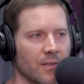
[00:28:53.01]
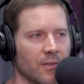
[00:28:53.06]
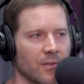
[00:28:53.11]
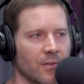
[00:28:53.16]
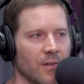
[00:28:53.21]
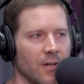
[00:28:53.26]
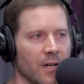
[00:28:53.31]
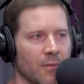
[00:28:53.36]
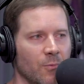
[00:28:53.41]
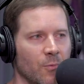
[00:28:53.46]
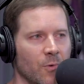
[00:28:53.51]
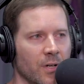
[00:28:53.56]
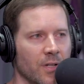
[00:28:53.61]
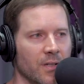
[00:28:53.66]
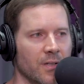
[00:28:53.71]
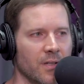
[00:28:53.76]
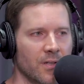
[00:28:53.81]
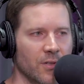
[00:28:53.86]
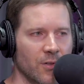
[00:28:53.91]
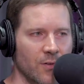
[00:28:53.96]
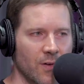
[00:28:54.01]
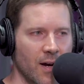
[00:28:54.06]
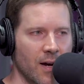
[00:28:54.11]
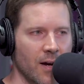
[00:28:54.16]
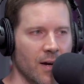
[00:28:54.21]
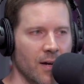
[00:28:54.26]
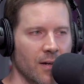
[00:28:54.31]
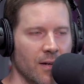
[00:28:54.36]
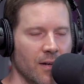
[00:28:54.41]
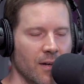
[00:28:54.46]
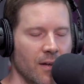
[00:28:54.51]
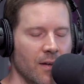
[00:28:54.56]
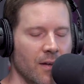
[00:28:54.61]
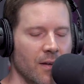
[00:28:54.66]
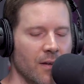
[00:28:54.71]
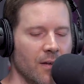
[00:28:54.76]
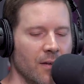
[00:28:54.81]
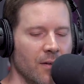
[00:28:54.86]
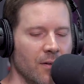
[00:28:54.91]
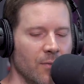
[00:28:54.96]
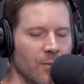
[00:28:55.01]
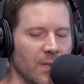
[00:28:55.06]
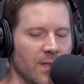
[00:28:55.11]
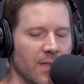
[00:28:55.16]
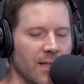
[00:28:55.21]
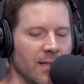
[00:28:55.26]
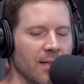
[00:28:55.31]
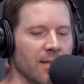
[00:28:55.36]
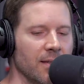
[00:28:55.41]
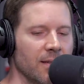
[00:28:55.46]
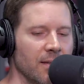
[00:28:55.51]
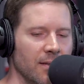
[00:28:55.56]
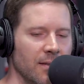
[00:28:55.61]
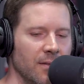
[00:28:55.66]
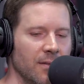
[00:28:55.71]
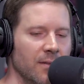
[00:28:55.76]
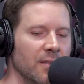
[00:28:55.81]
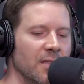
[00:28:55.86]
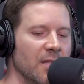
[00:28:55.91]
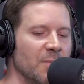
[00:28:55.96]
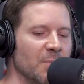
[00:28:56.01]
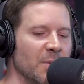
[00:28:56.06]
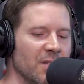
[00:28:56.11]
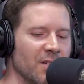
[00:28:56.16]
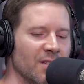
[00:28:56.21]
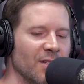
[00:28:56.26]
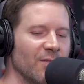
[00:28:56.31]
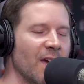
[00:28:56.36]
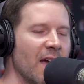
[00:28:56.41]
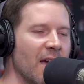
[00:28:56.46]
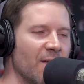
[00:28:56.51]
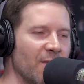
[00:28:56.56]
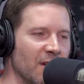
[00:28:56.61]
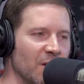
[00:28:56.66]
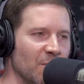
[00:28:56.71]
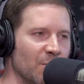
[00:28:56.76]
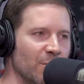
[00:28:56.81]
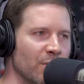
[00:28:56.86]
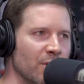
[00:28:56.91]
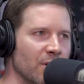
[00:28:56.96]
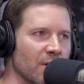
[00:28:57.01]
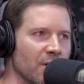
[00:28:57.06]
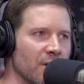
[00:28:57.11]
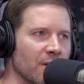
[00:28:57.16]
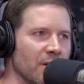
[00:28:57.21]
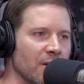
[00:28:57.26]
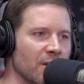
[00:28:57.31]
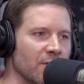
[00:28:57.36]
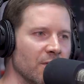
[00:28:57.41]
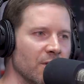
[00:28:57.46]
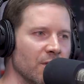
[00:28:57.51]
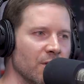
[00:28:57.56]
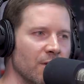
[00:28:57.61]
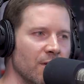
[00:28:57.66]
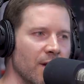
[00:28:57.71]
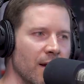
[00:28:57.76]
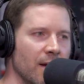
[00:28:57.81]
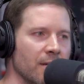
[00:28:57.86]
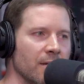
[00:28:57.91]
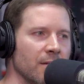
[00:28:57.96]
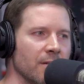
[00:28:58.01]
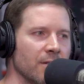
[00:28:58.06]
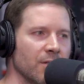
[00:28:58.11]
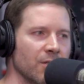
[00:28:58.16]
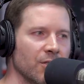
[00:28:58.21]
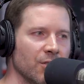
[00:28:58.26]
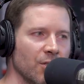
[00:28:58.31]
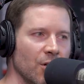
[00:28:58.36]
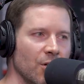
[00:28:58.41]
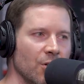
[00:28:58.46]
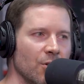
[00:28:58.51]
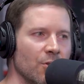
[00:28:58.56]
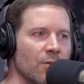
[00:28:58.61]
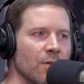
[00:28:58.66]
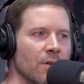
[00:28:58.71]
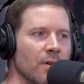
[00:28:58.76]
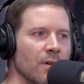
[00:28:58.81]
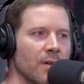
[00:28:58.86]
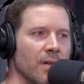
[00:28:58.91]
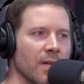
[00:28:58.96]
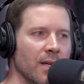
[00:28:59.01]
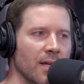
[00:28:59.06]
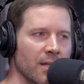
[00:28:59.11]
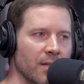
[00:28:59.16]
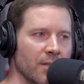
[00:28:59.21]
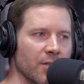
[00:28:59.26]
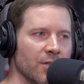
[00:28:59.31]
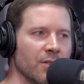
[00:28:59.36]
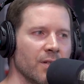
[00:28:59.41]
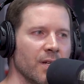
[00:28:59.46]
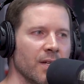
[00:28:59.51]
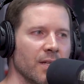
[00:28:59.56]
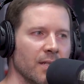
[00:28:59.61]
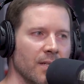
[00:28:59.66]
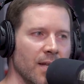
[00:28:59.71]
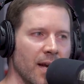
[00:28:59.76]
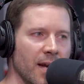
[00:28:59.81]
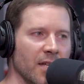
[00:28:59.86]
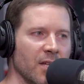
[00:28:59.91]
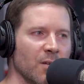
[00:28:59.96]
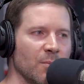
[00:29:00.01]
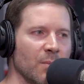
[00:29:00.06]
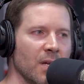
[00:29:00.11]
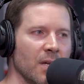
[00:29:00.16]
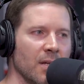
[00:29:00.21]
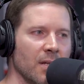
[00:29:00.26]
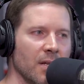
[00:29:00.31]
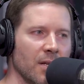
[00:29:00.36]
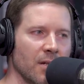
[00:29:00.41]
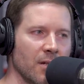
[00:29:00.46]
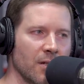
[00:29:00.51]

So I wanted to try within the limits of having a book of try to show illustrate document and